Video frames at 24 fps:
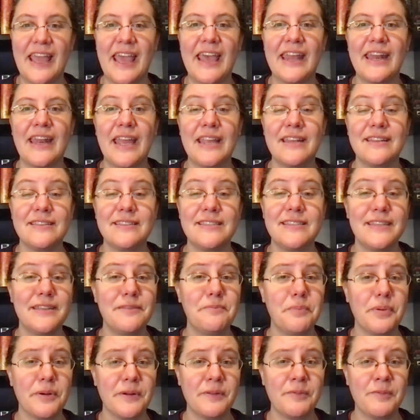and I
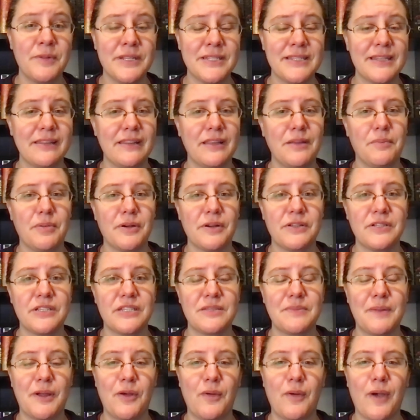did pr recently
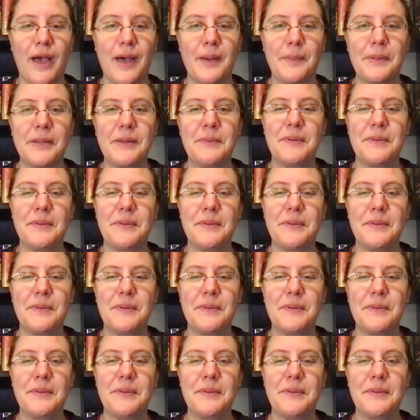purchase my own copy,